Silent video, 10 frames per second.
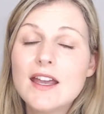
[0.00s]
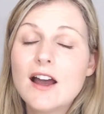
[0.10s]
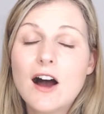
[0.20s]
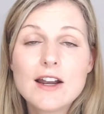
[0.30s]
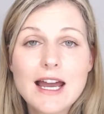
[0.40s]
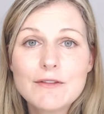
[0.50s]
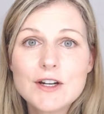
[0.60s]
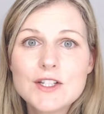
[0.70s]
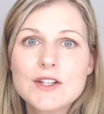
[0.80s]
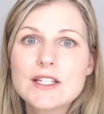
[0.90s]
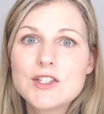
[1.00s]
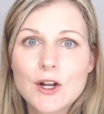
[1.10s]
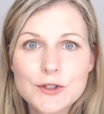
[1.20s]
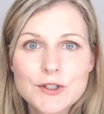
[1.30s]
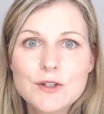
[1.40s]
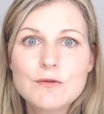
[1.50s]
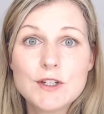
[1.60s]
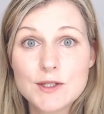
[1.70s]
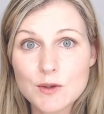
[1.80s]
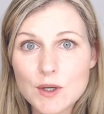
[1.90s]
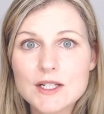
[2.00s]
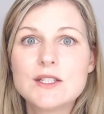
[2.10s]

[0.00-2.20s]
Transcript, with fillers: On average, children who resort